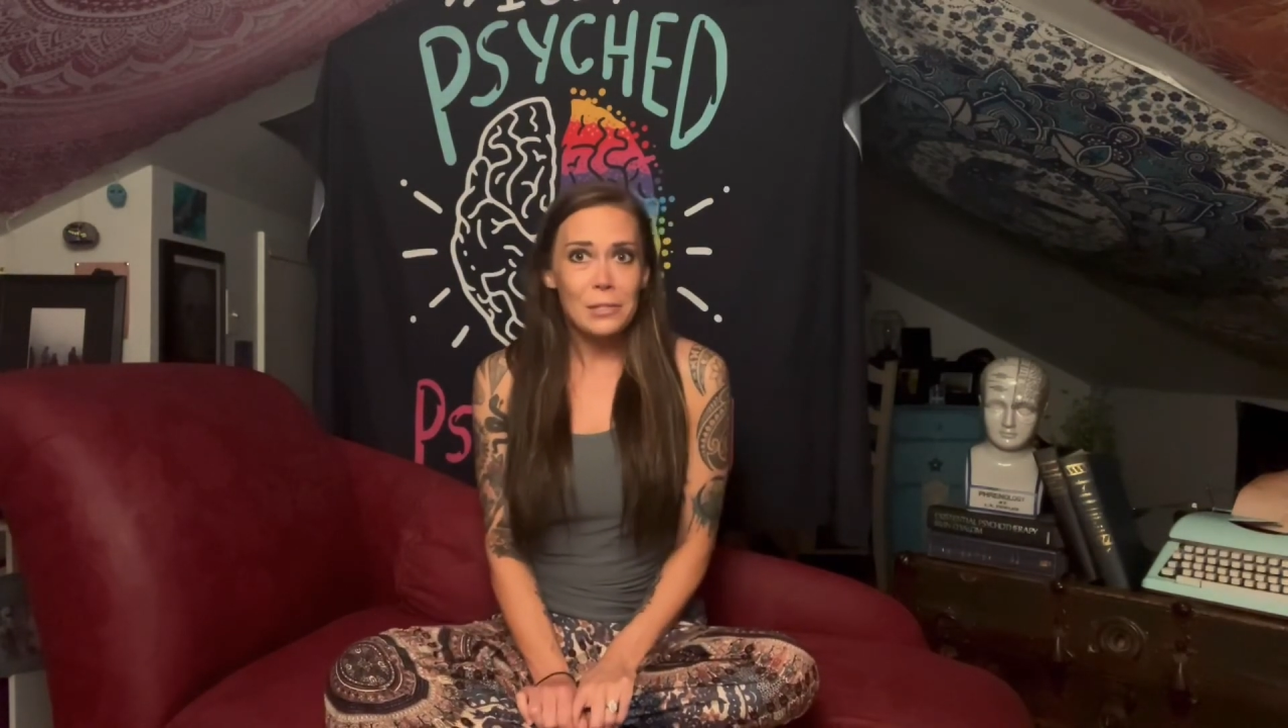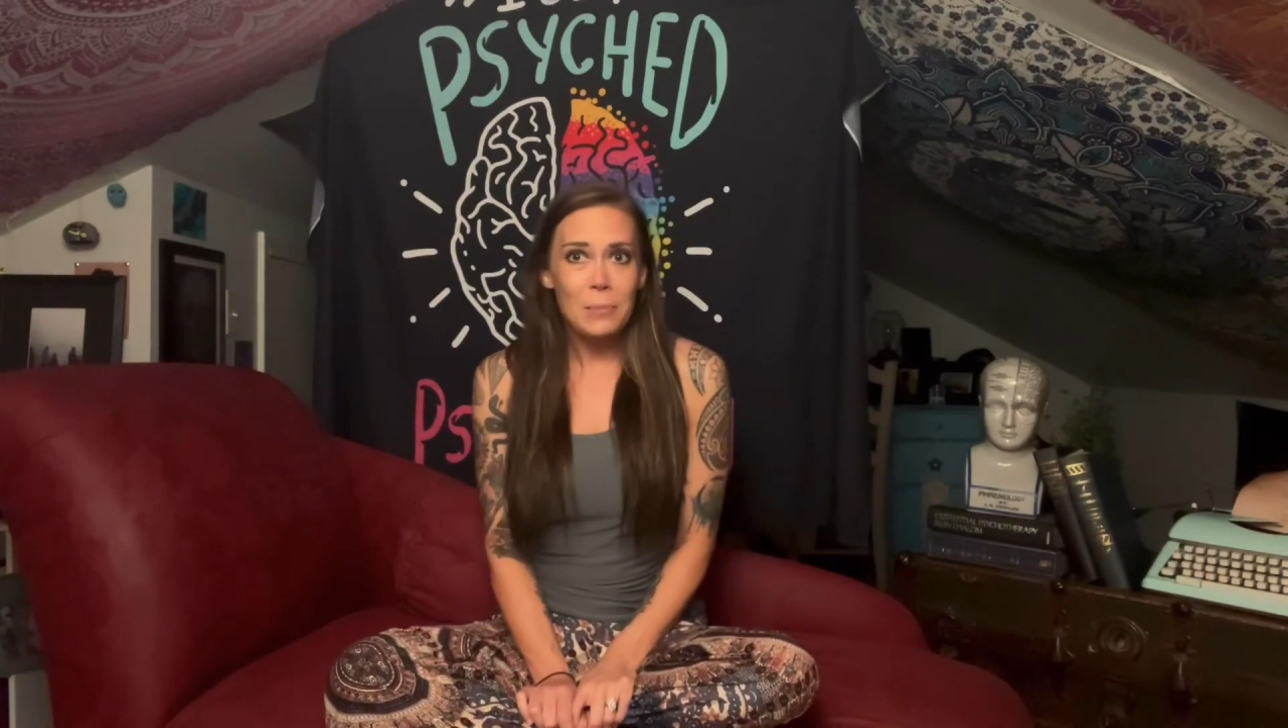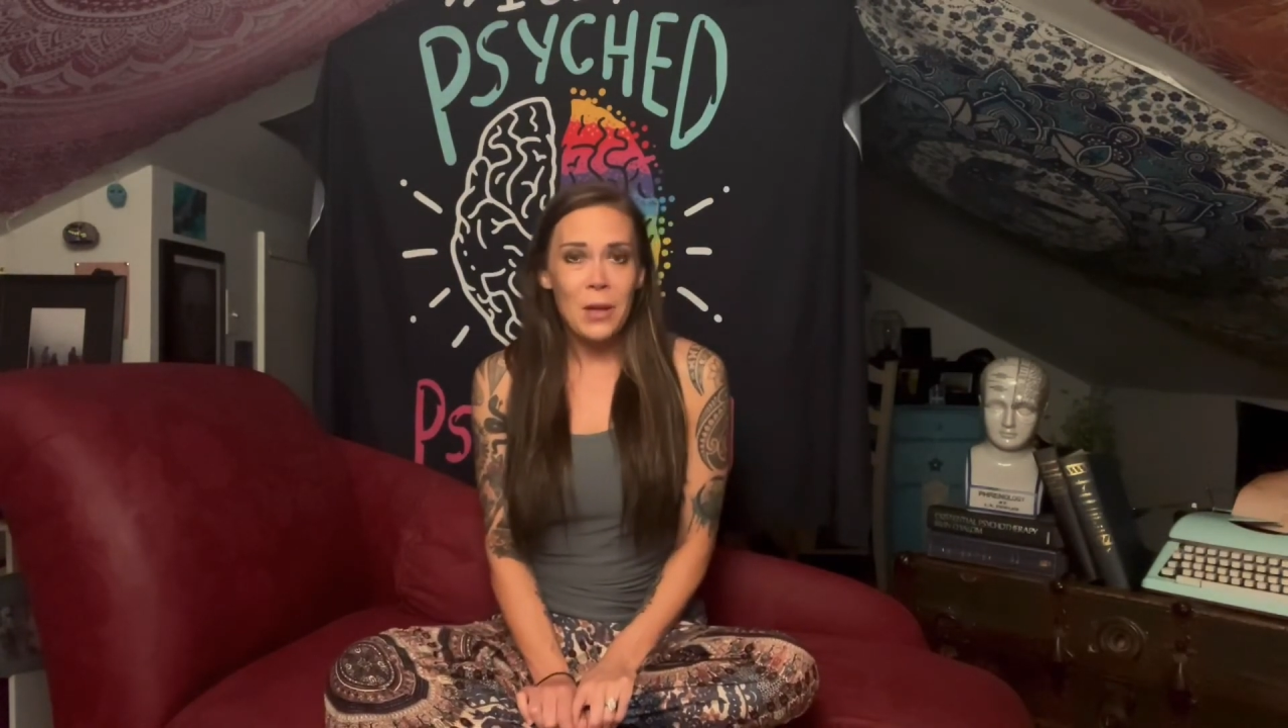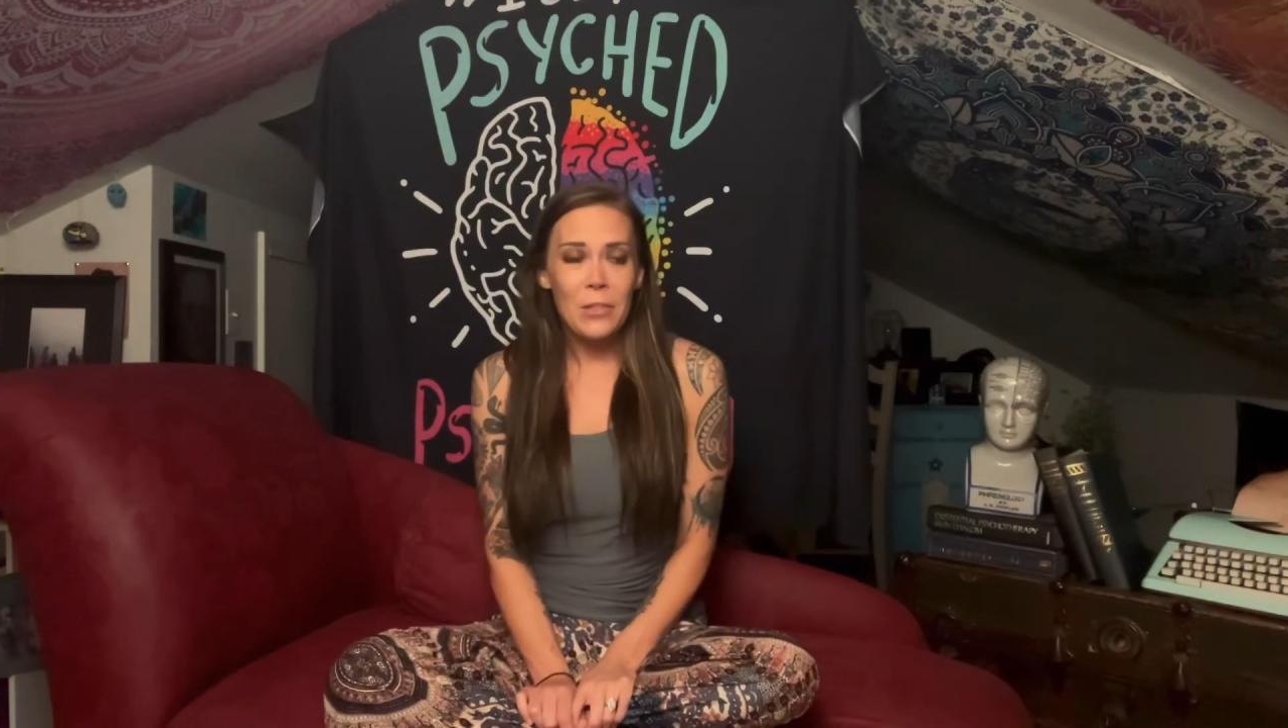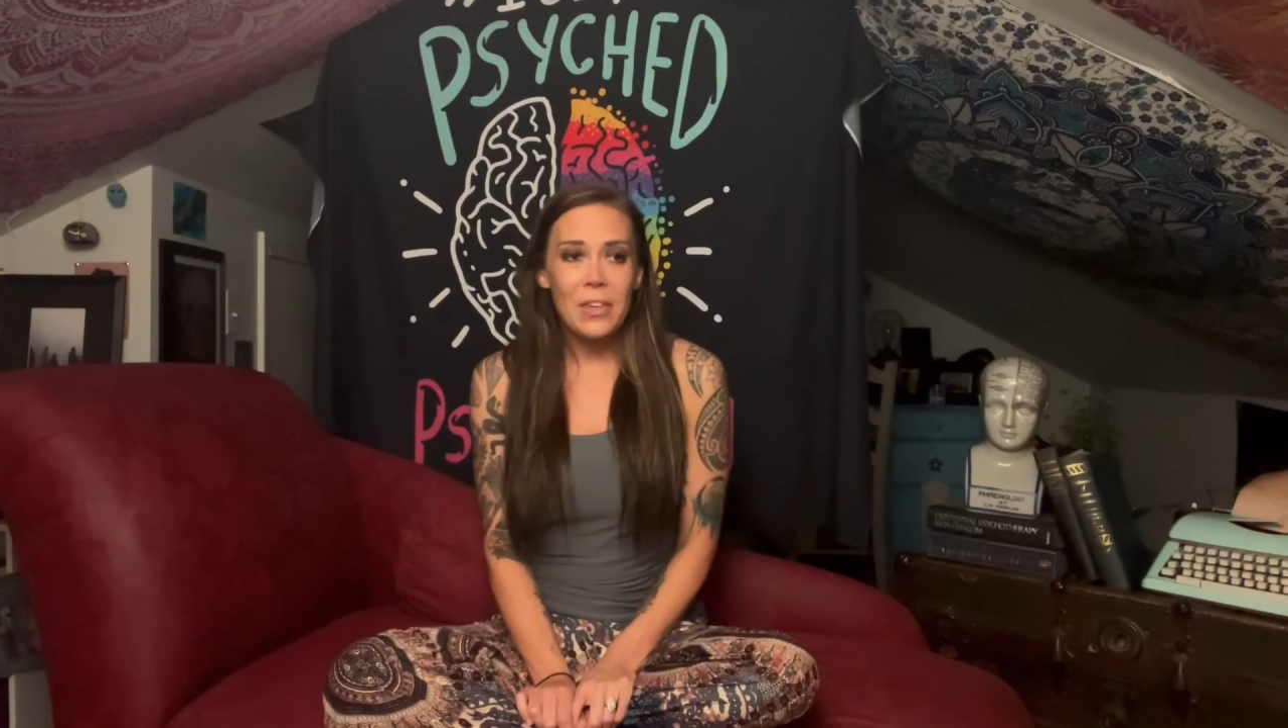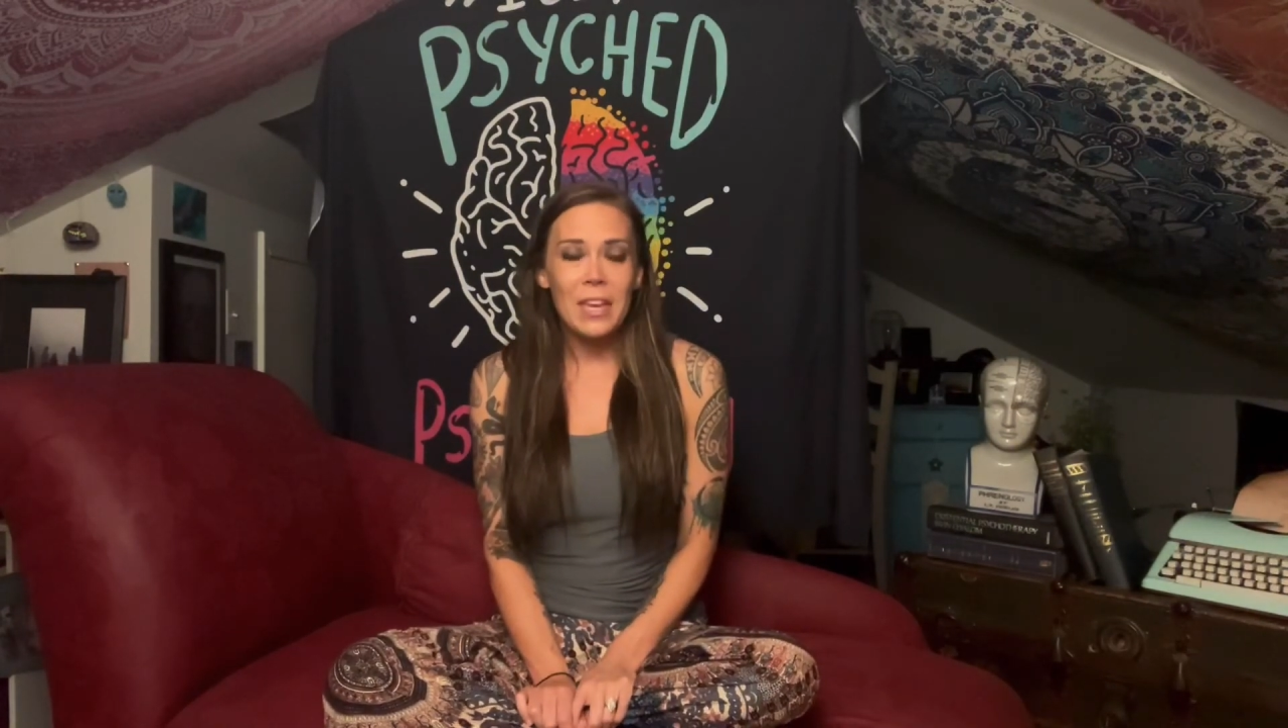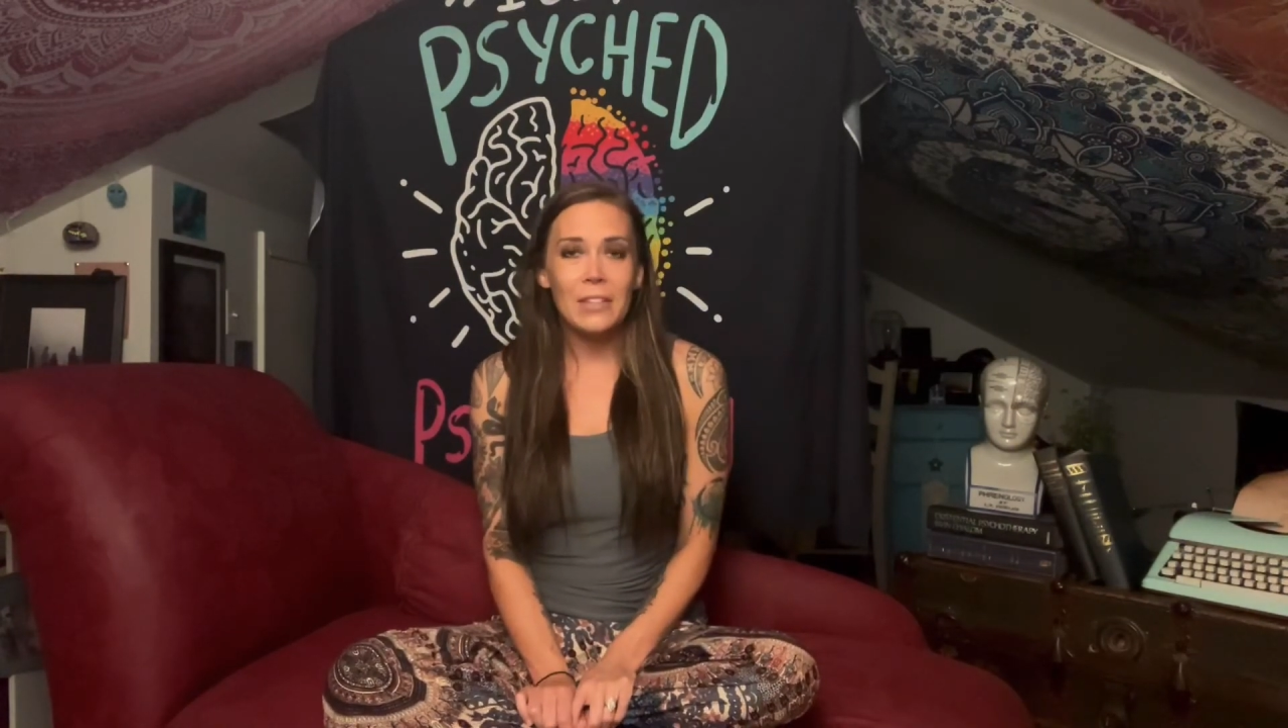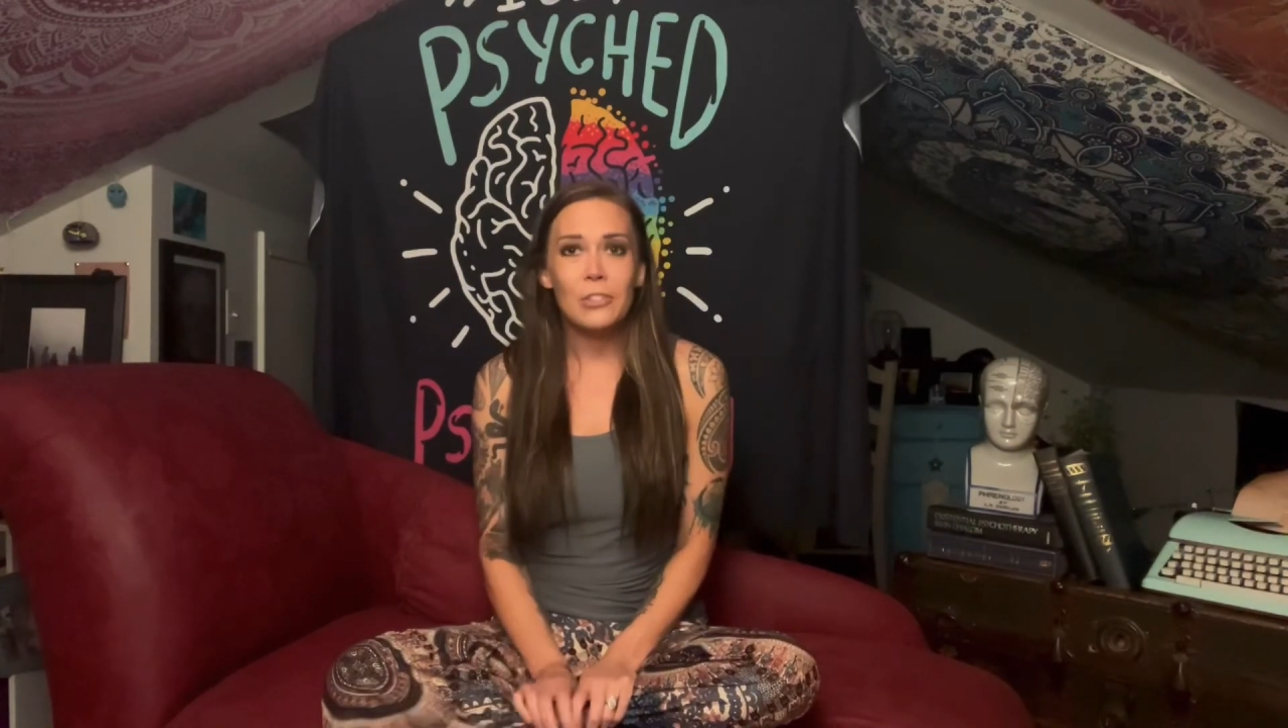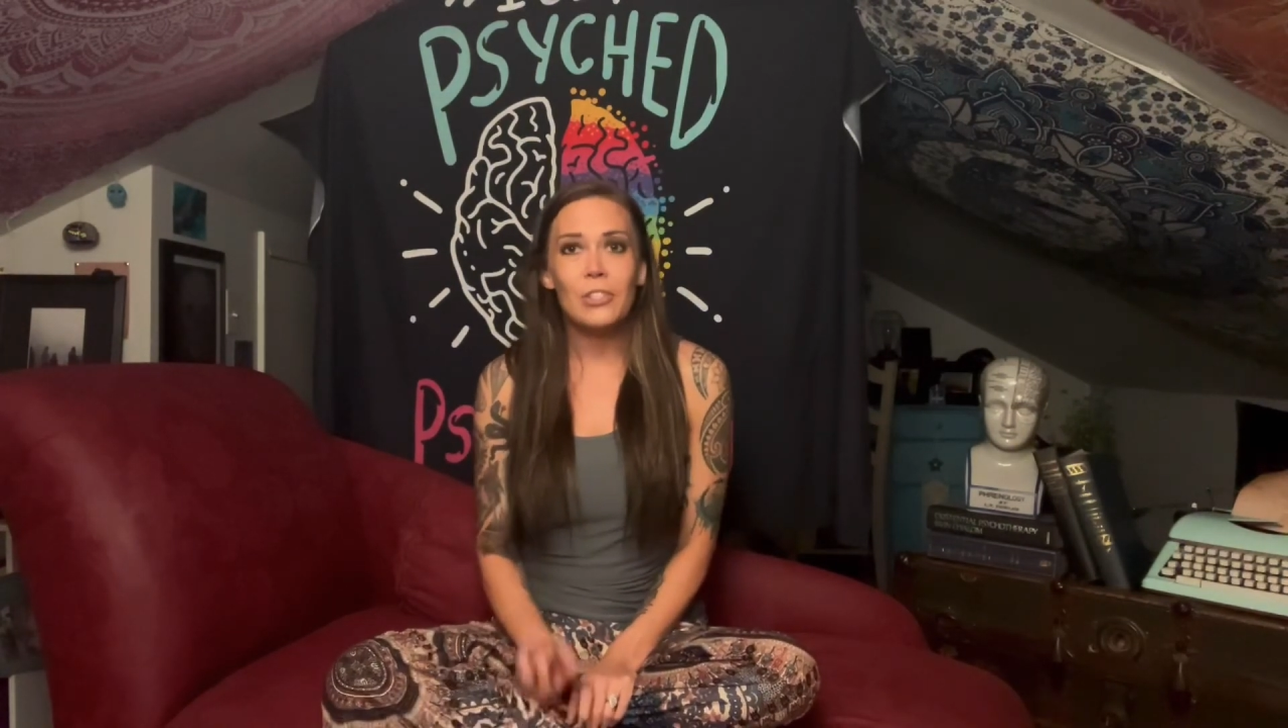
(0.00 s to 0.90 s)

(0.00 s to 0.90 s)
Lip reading: smell things,